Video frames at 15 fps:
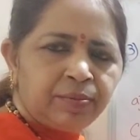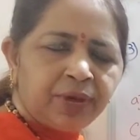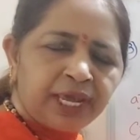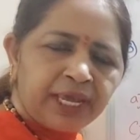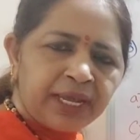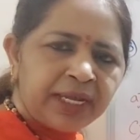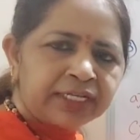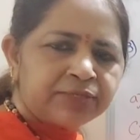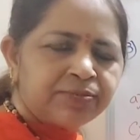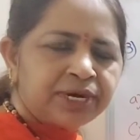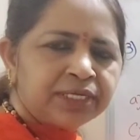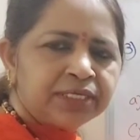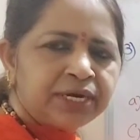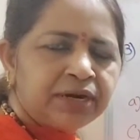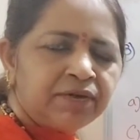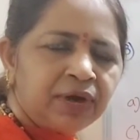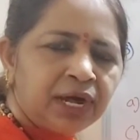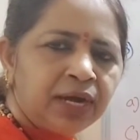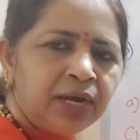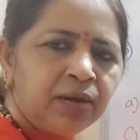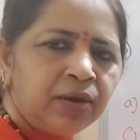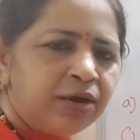pair is present,
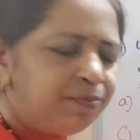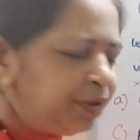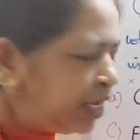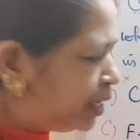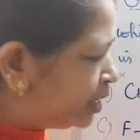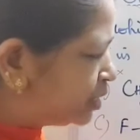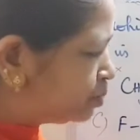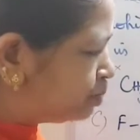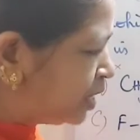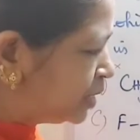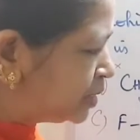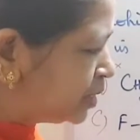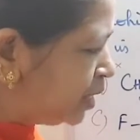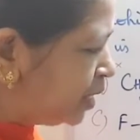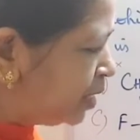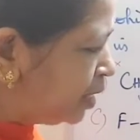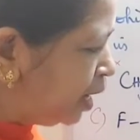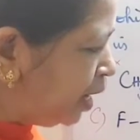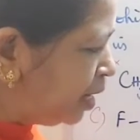1 lone pair is present,